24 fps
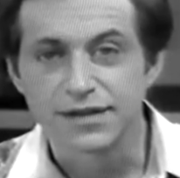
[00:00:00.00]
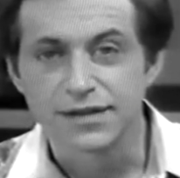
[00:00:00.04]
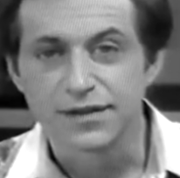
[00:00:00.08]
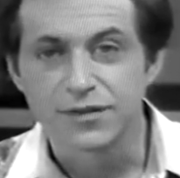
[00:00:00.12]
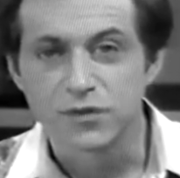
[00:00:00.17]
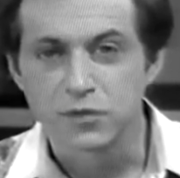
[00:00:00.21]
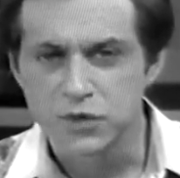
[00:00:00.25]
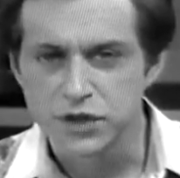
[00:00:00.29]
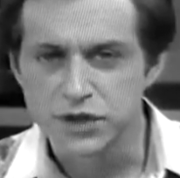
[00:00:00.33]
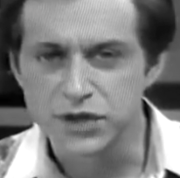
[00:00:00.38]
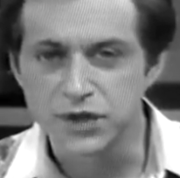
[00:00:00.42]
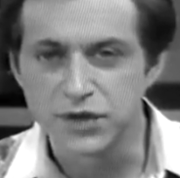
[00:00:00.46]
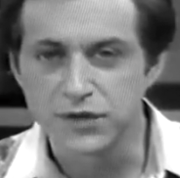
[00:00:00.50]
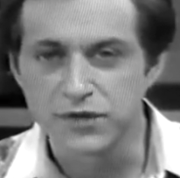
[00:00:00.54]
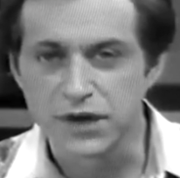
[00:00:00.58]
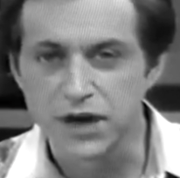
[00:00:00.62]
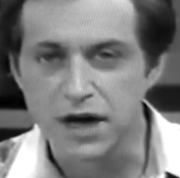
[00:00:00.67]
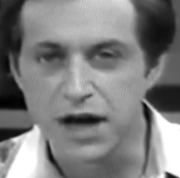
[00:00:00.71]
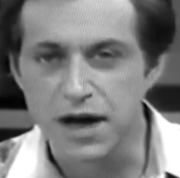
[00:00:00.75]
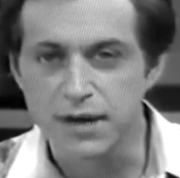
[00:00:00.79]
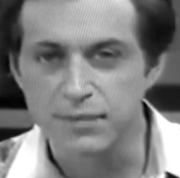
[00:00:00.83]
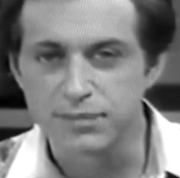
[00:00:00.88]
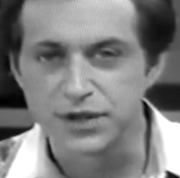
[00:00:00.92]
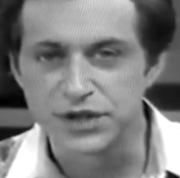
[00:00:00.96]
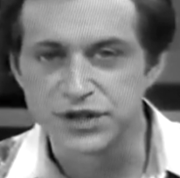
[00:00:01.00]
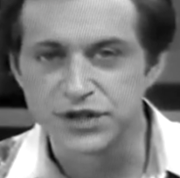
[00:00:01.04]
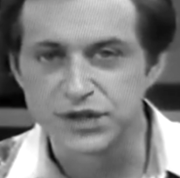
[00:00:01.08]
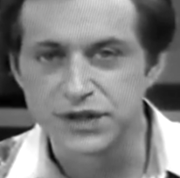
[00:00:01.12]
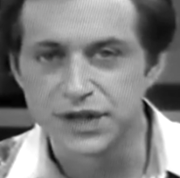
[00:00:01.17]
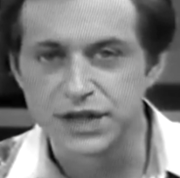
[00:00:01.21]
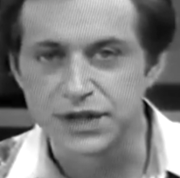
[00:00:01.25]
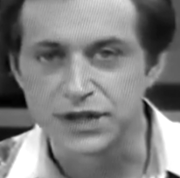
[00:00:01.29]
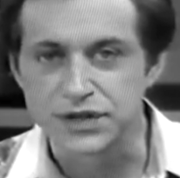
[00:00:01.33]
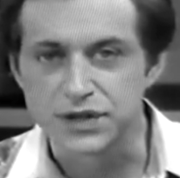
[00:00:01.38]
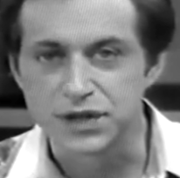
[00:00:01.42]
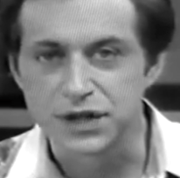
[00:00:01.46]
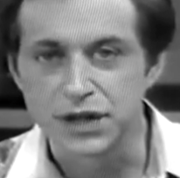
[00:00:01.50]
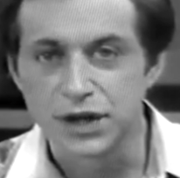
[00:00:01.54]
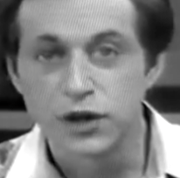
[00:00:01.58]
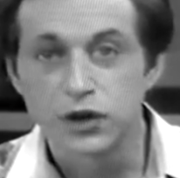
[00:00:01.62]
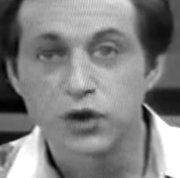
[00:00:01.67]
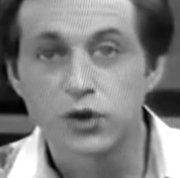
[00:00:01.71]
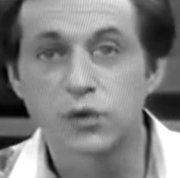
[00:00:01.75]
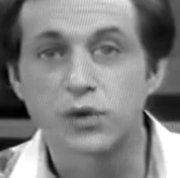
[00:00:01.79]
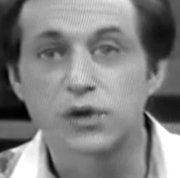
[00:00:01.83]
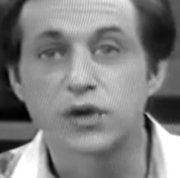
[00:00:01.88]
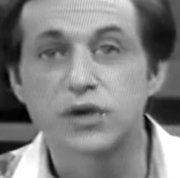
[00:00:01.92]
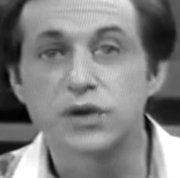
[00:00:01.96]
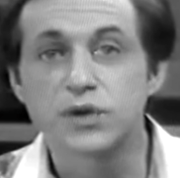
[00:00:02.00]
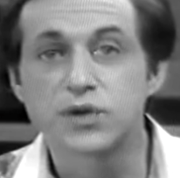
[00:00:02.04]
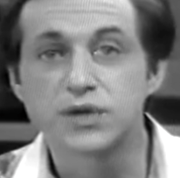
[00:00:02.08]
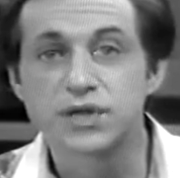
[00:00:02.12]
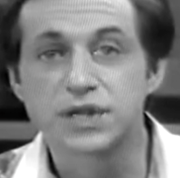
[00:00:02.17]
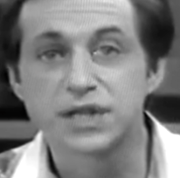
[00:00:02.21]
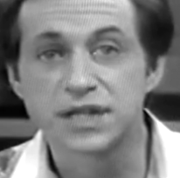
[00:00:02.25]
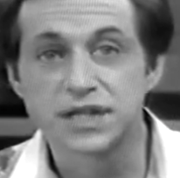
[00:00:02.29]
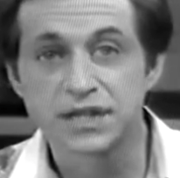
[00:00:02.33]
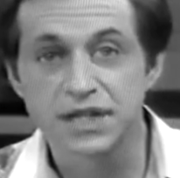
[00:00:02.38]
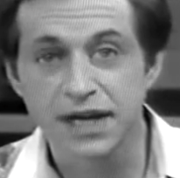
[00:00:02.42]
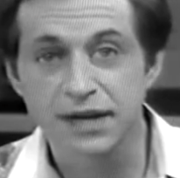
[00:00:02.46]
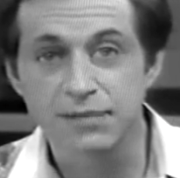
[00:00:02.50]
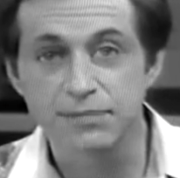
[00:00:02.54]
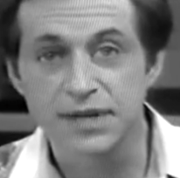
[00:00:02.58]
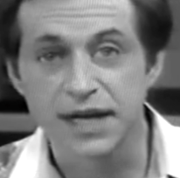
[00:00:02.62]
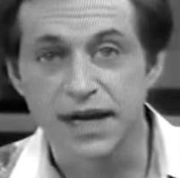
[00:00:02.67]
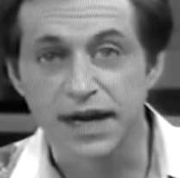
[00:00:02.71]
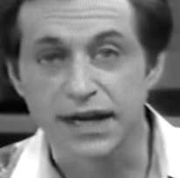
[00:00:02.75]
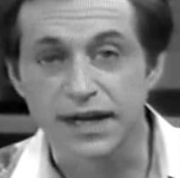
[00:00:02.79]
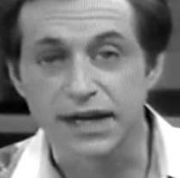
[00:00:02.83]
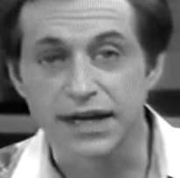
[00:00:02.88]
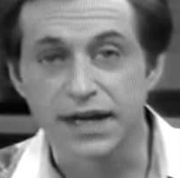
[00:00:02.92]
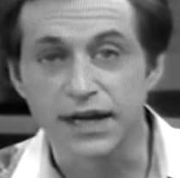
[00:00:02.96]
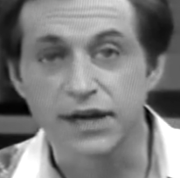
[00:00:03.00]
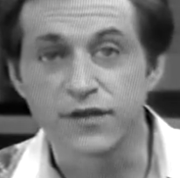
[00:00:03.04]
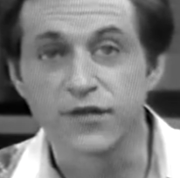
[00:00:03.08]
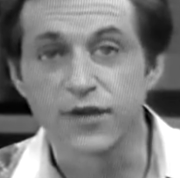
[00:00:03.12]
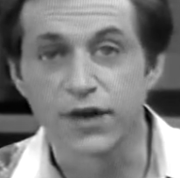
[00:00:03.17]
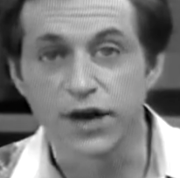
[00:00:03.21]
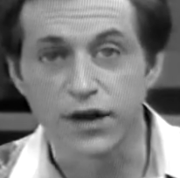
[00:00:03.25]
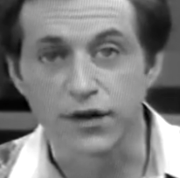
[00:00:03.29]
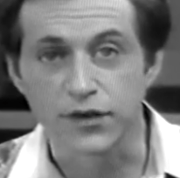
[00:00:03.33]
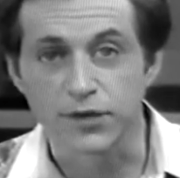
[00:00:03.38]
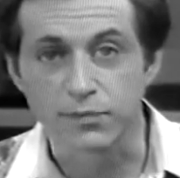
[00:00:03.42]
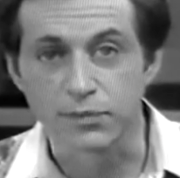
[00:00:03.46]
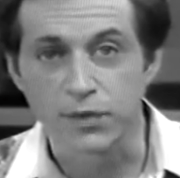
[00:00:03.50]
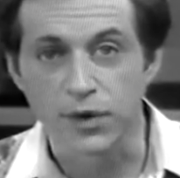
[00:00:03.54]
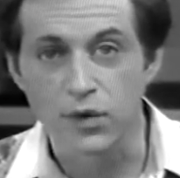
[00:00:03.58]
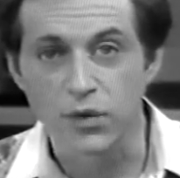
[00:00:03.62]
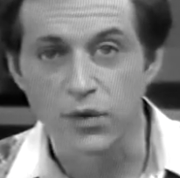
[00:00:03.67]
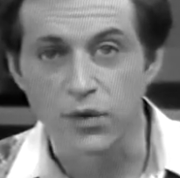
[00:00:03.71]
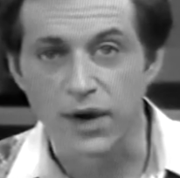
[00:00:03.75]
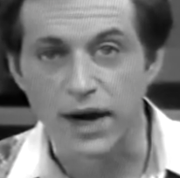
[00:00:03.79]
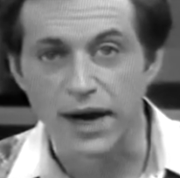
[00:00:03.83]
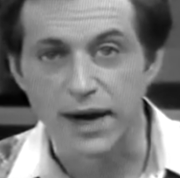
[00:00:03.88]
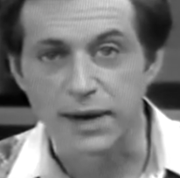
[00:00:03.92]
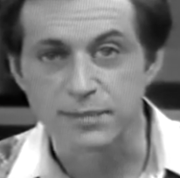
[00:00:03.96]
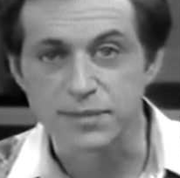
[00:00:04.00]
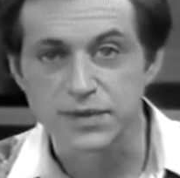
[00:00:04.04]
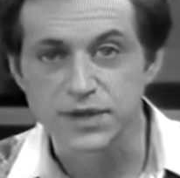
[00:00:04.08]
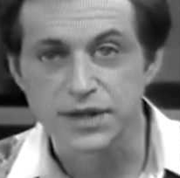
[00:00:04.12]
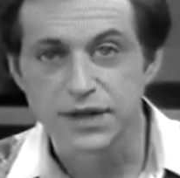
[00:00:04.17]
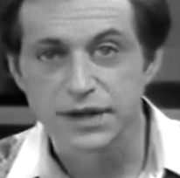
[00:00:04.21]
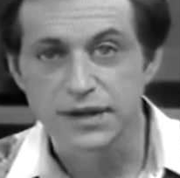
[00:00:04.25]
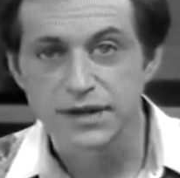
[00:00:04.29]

Once you've accomplished this, you can use the same technique for other programs.